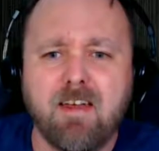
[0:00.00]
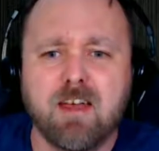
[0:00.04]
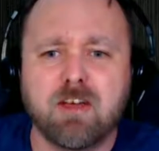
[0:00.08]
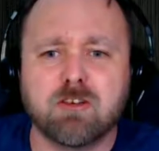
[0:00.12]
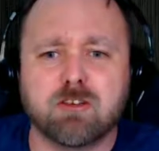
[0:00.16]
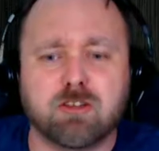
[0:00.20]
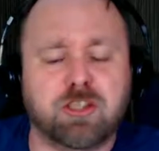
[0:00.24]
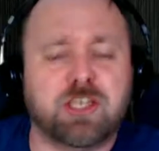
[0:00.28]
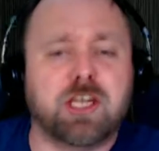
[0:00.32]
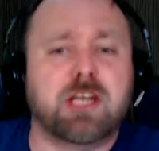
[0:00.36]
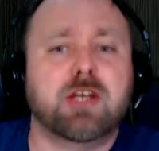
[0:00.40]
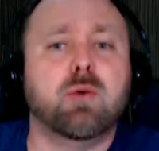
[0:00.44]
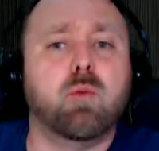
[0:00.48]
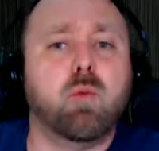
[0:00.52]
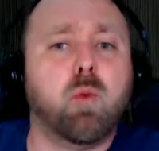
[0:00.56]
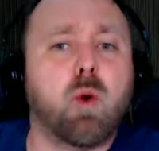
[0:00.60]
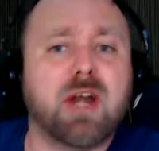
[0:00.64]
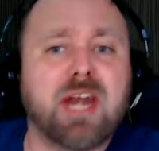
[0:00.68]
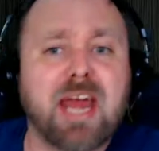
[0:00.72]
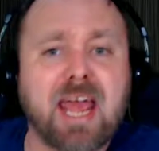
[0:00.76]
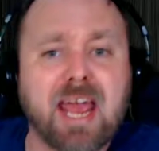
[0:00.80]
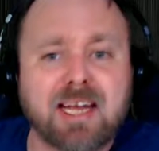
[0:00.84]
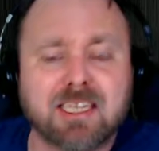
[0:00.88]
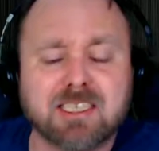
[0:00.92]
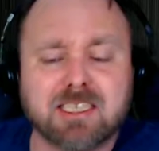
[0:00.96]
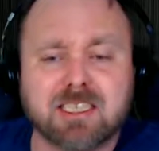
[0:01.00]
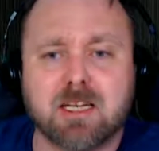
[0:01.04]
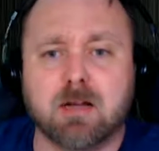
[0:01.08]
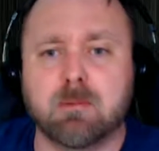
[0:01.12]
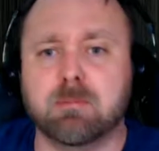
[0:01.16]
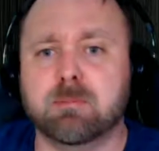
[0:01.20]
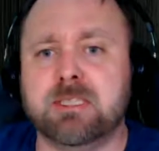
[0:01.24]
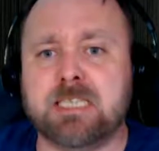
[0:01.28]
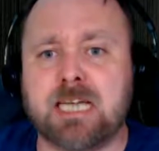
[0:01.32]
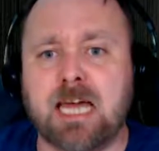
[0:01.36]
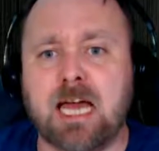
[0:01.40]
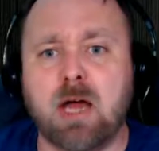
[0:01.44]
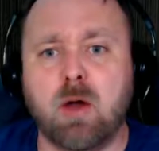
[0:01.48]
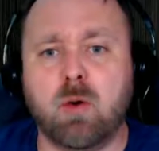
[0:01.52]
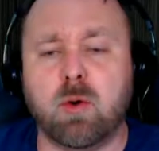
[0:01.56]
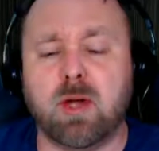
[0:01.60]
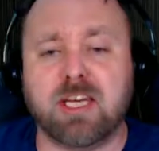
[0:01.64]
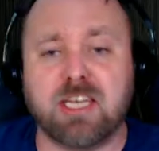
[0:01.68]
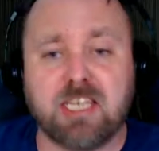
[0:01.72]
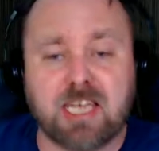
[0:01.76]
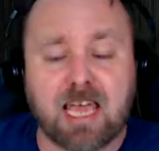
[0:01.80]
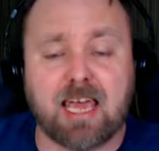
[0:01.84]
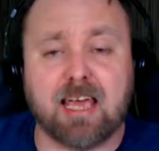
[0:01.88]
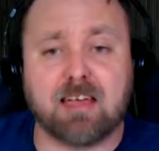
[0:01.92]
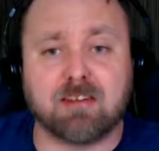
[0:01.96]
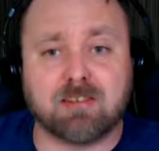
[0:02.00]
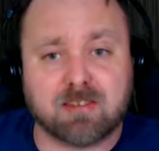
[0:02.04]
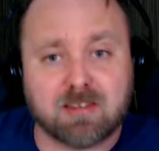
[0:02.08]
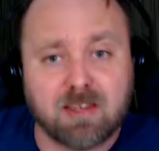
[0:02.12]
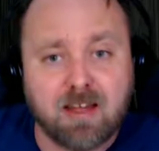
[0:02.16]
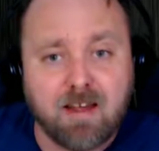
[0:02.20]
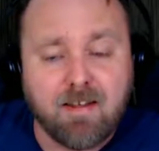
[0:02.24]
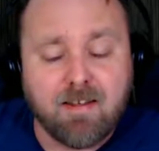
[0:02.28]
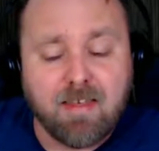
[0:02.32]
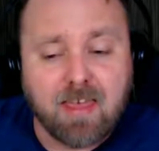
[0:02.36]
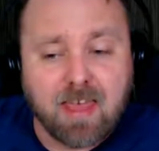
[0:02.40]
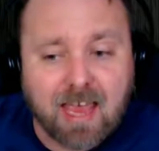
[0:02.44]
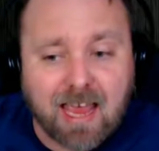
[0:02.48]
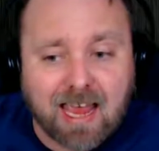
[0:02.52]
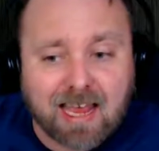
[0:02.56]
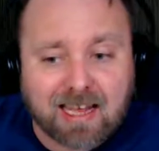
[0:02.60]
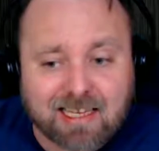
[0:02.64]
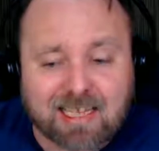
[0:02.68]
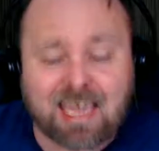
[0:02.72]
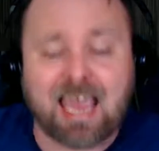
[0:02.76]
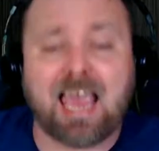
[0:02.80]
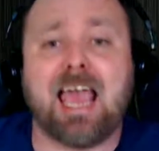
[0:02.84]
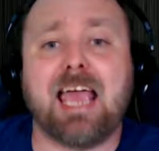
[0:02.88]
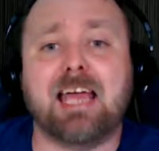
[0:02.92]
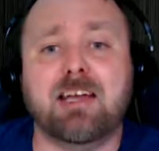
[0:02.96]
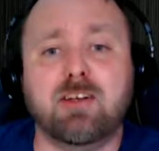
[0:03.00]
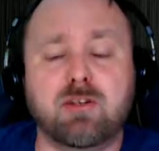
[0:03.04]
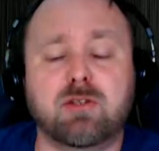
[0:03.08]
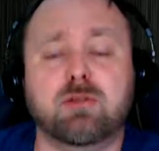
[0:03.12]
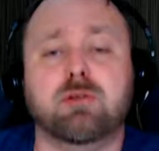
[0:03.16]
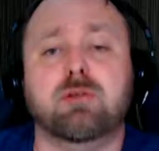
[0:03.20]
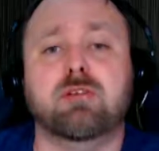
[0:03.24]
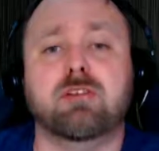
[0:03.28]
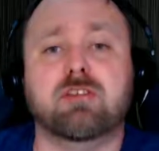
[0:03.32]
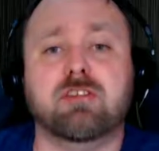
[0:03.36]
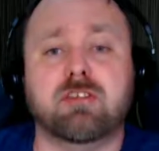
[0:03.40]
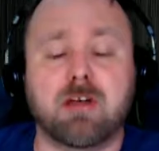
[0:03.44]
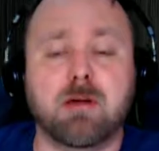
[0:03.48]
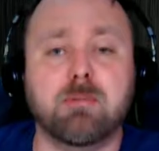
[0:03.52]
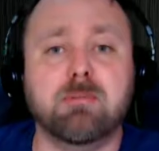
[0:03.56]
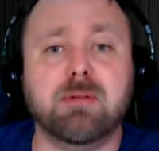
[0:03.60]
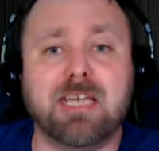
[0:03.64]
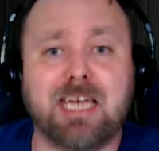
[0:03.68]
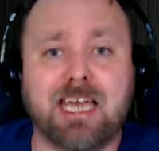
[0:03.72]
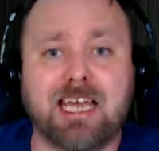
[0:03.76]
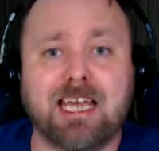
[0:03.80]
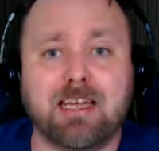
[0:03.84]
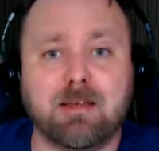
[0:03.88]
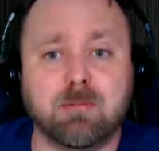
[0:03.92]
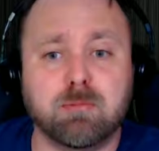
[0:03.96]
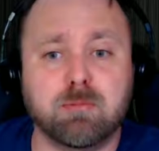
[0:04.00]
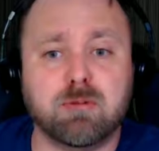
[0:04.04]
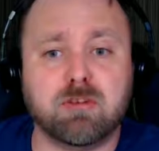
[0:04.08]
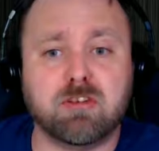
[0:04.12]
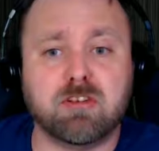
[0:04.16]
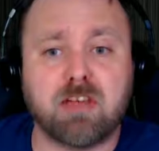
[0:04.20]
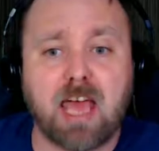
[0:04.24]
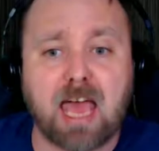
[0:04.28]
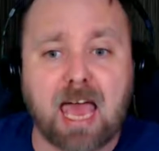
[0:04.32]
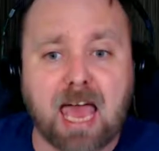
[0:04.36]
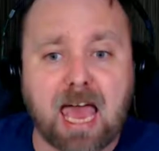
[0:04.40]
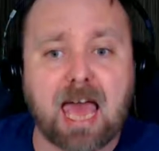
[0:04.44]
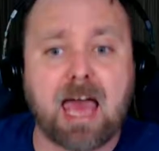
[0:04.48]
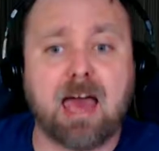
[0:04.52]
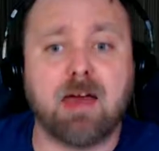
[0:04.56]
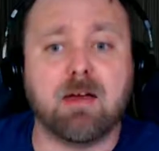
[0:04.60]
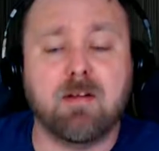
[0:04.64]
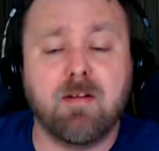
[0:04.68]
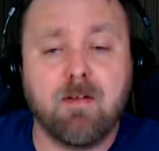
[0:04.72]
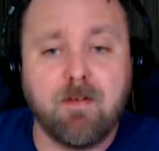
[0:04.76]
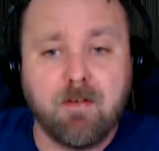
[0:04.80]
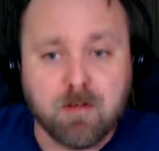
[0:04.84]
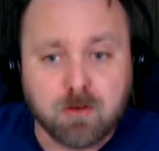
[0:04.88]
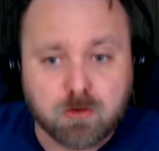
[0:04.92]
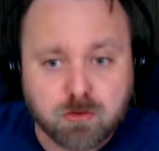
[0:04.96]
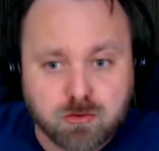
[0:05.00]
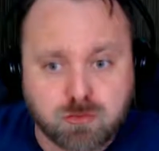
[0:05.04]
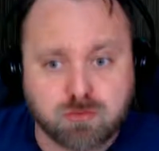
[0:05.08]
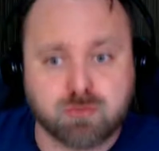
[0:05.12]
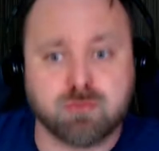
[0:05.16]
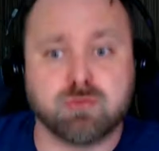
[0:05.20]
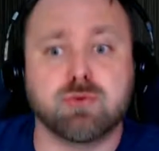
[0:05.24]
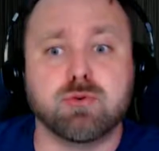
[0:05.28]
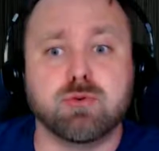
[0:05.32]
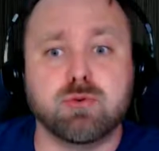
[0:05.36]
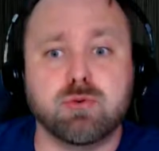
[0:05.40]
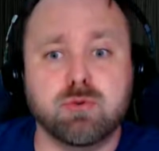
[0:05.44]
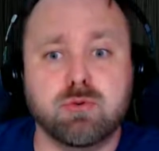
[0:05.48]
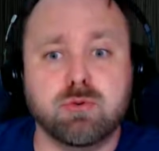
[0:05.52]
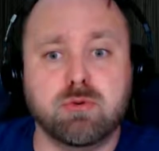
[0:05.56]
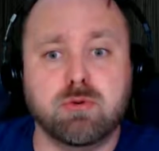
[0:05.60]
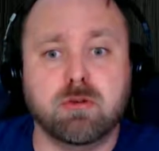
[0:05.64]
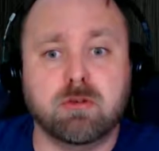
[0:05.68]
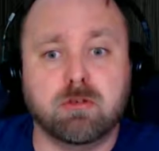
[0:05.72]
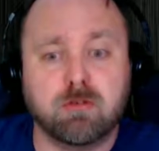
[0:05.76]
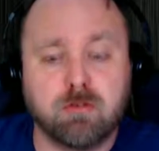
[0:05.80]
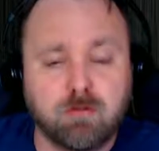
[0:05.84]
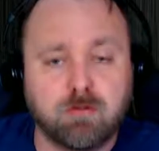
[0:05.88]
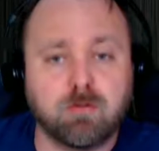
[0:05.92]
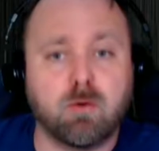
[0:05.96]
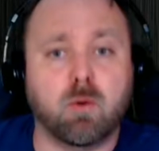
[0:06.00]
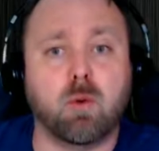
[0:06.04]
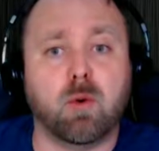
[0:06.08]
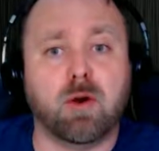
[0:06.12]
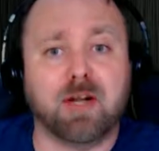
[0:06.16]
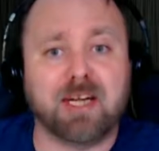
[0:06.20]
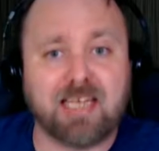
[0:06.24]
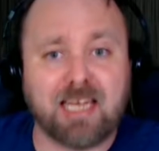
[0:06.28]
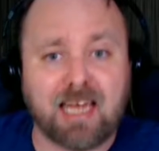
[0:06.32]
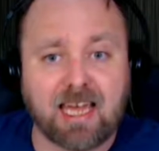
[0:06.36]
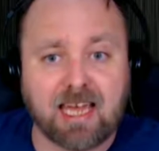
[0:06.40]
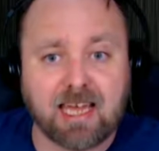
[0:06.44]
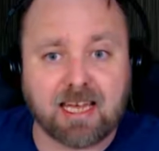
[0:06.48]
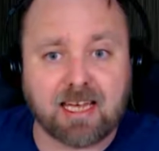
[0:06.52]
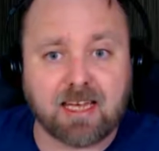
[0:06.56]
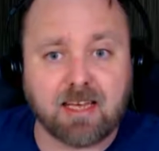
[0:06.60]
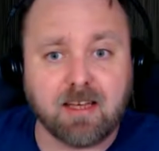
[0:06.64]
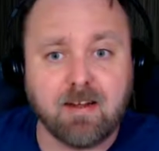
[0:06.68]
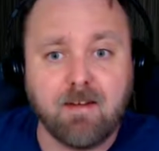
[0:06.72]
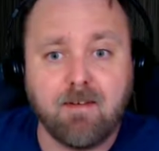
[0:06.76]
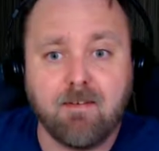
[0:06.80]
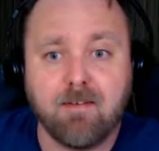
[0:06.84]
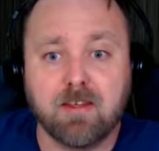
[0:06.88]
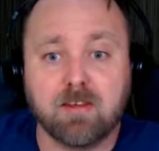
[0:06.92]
So then the One X comes out, and yes, it can do some games at true 4K.